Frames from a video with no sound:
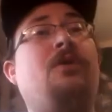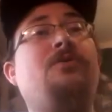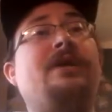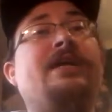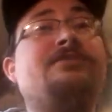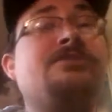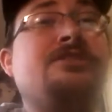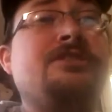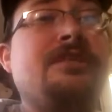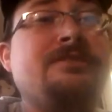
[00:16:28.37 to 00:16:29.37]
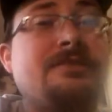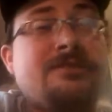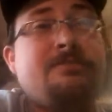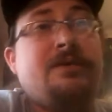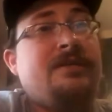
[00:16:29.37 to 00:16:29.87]
on Answers in
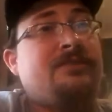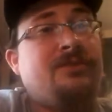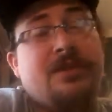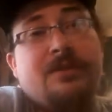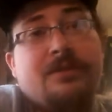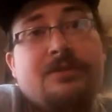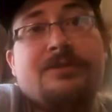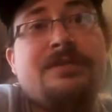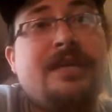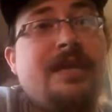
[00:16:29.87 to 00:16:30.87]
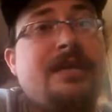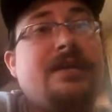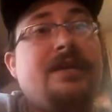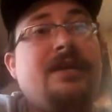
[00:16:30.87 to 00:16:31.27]
Genesis, but it's there clear as day.